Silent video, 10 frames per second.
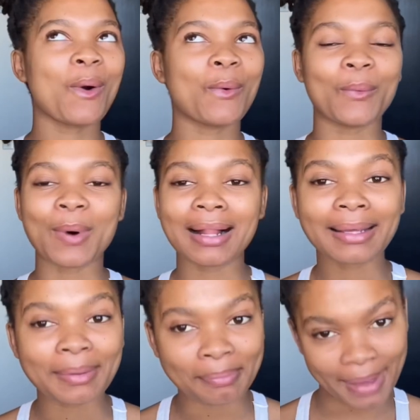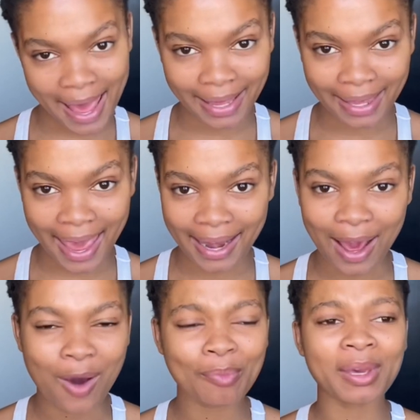welcome back and I
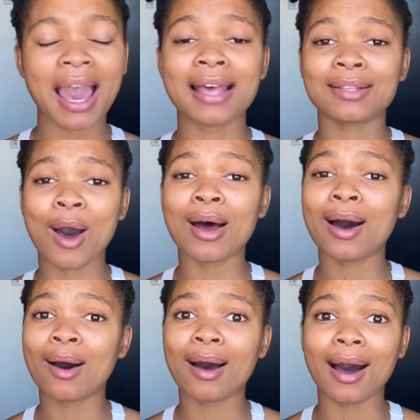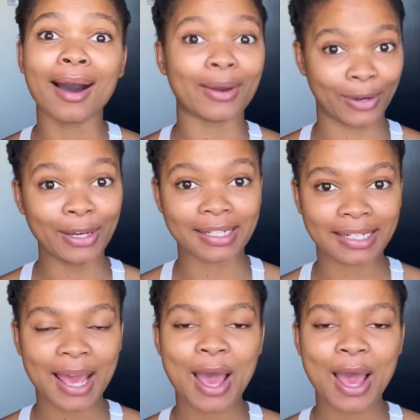hope you guys are good.